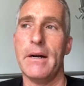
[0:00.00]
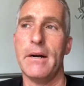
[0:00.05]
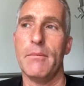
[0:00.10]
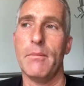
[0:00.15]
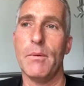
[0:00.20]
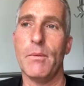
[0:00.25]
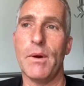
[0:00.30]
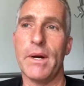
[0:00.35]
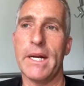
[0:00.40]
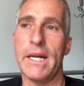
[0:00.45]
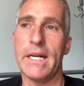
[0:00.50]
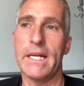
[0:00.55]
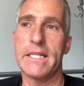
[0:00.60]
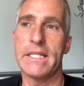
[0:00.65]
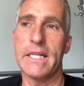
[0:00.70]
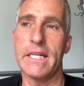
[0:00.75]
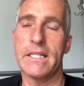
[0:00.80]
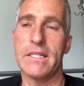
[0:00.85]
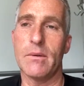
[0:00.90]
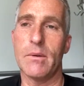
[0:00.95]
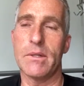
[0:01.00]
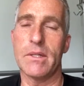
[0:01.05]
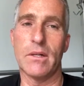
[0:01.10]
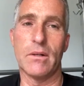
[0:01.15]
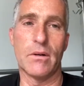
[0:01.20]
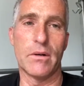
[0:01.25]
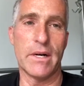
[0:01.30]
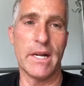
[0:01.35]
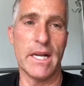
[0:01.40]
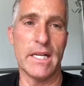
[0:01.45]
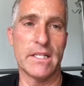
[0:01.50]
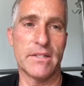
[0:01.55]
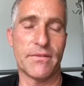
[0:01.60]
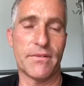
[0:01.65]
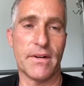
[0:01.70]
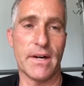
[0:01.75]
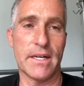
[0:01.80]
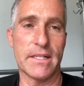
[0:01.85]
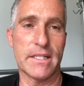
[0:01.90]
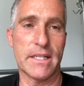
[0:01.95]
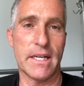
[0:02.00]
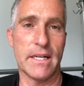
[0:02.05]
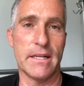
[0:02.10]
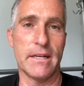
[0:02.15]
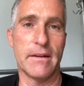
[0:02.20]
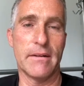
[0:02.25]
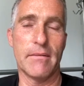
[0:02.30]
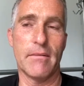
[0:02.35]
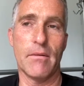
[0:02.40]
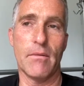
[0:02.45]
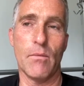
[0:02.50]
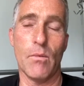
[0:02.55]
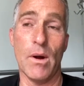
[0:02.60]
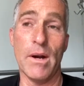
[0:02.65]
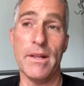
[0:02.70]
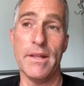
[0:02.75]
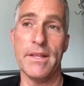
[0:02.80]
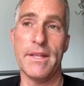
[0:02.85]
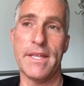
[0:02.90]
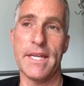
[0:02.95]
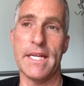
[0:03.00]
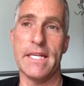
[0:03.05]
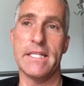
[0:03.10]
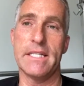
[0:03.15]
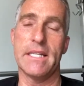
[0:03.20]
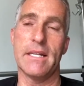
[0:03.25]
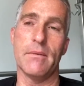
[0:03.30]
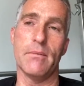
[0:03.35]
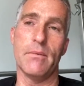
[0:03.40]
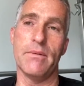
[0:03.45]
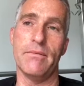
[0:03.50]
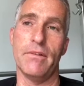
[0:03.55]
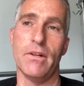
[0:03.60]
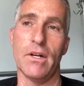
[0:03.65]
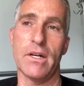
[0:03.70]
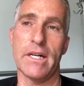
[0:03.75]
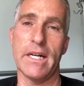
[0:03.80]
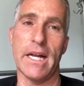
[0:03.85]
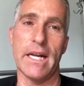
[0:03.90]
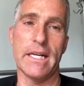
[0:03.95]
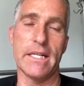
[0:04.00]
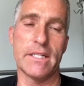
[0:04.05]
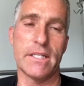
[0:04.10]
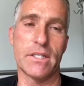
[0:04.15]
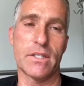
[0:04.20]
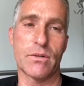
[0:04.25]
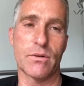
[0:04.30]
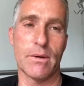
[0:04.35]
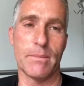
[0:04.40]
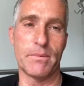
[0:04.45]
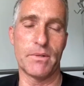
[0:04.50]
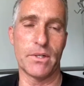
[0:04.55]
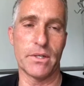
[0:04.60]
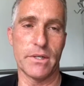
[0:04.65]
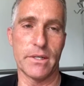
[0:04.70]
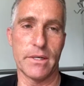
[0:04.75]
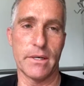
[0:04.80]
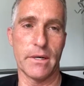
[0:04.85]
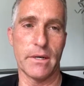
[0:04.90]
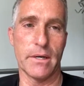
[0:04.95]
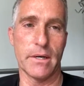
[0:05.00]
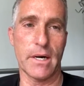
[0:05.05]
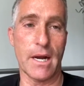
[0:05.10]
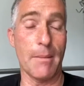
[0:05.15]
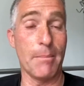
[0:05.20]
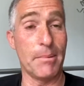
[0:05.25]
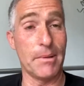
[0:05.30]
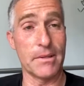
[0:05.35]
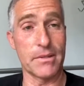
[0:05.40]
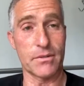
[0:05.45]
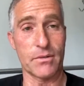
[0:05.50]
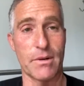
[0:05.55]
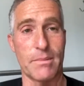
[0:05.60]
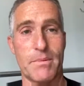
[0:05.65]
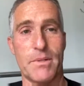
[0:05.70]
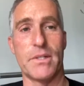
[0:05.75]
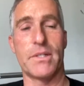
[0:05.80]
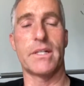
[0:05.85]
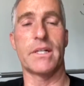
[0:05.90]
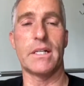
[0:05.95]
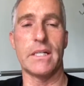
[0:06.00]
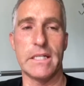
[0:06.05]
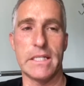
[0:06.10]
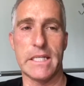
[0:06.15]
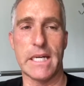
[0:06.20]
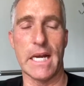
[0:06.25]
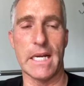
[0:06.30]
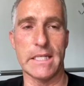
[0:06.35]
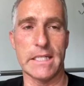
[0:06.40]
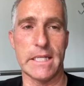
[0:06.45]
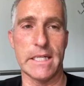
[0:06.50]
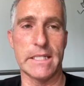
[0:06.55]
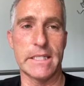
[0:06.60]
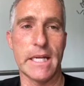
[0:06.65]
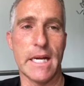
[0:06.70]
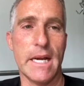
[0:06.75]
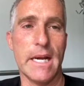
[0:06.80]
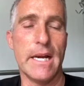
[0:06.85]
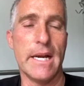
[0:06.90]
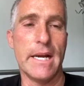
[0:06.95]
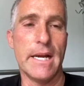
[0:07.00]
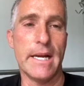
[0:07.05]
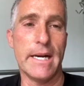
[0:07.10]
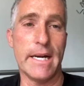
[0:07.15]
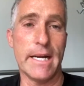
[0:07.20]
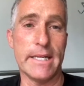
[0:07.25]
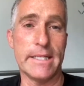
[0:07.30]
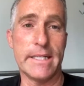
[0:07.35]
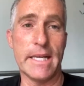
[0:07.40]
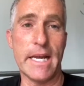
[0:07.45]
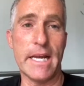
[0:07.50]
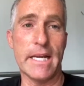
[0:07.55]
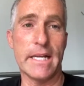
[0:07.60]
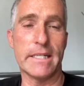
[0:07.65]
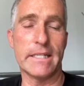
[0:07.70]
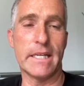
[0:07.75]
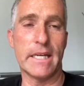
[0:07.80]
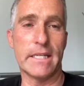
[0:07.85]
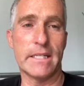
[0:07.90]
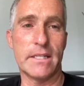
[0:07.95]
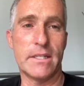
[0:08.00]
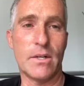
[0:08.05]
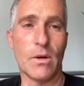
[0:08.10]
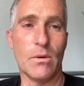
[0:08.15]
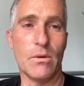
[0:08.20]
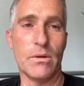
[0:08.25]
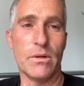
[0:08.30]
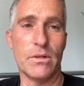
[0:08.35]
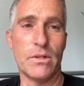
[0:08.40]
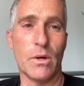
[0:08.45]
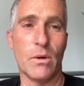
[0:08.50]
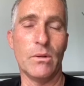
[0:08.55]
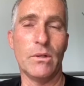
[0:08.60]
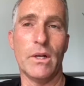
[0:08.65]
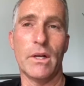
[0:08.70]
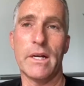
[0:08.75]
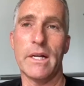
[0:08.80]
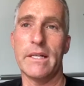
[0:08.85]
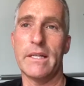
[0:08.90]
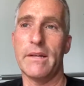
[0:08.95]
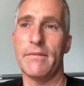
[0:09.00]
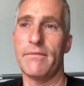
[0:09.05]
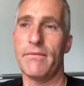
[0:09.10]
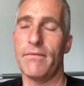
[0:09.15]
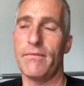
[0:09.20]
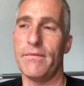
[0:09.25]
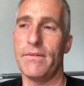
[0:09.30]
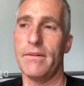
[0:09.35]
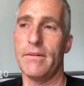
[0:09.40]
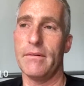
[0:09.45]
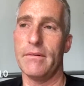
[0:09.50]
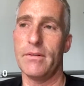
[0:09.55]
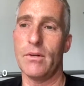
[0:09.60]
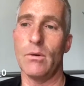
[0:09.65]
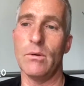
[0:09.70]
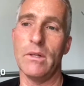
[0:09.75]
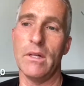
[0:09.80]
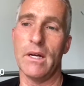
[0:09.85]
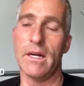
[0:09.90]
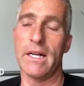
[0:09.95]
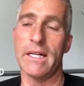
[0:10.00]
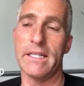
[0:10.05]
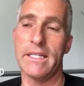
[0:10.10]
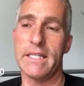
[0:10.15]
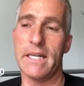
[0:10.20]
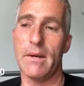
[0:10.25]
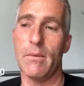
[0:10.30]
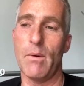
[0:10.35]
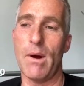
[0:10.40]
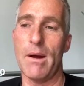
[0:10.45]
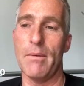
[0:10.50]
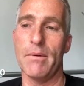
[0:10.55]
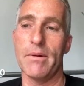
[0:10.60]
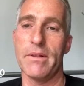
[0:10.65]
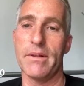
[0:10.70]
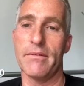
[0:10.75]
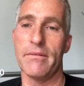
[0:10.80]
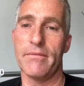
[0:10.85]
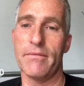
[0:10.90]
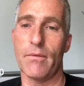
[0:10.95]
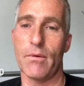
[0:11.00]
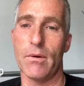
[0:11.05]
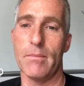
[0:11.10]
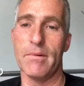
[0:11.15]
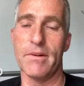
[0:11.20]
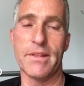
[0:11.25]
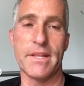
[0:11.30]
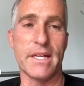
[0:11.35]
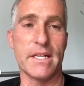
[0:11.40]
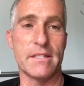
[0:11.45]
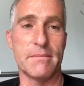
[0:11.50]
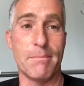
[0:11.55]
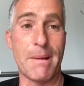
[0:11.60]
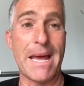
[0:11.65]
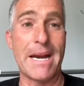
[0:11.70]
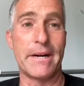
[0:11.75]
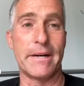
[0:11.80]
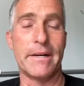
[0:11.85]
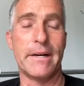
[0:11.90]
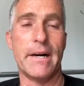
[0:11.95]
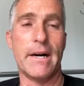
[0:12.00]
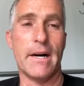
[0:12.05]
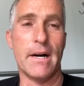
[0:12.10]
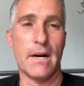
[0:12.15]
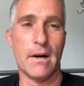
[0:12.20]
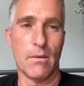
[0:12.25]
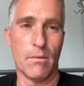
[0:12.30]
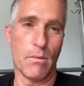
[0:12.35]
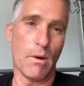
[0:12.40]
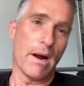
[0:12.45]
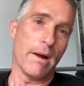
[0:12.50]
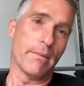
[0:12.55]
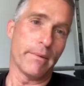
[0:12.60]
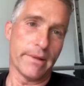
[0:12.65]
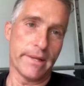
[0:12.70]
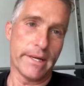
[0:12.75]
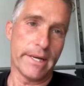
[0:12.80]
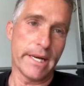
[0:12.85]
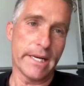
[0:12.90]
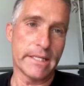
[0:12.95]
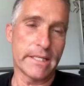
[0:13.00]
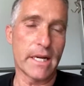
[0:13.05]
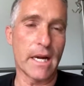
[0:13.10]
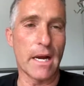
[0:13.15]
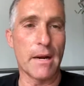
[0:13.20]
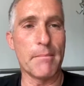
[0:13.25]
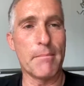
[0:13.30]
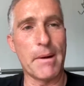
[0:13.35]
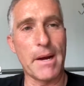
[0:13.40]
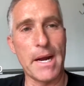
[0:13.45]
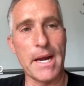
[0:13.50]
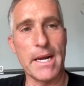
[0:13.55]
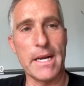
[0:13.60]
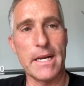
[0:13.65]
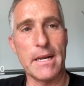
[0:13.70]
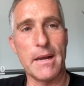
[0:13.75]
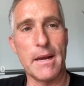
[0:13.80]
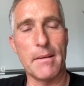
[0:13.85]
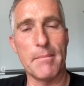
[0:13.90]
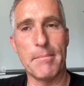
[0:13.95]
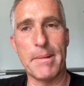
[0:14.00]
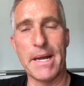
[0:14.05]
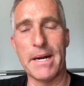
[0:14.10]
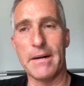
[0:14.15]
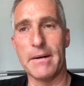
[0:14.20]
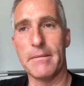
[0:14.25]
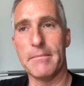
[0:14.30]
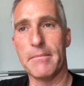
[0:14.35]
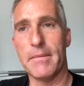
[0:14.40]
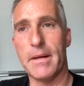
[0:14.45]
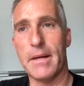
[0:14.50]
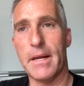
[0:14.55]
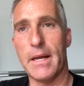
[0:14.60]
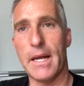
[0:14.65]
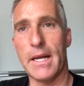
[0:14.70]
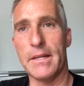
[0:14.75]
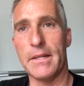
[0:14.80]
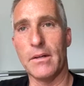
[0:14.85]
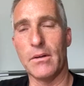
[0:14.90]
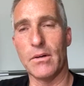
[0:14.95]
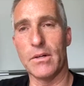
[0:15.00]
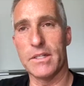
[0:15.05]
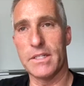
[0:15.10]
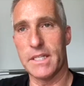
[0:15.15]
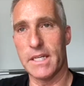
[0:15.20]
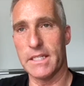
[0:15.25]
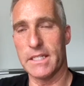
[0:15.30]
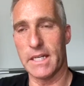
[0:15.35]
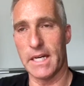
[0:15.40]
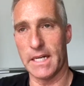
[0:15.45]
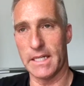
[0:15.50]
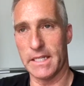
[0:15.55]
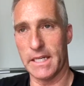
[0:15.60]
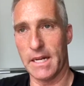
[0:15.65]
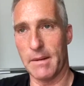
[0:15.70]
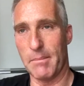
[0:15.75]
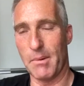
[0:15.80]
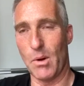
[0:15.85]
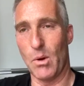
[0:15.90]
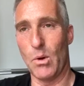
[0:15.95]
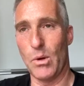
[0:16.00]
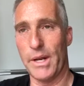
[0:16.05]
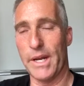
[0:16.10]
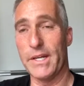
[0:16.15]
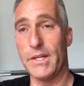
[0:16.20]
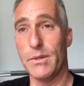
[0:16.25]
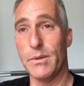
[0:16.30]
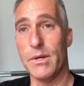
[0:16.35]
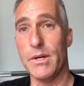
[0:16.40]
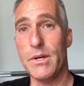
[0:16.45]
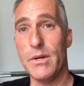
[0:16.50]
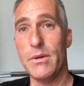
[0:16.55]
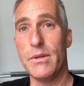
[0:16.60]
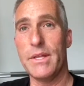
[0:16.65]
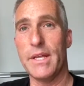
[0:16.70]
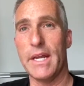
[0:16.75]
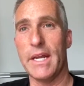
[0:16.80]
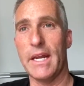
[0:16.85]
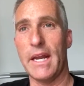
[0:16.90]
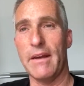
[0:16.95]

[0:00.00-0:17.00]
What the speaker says: We want to get a sense of what the Lord has for us. And one of the things that we've looked at is the scripture, or a couple of scriptures, Ecclesiastes and Isaiah. It says, don't look and say, why were the former things better? Why were the days gone by better? And the Lord says in Isaiah, behold, I do a new thing.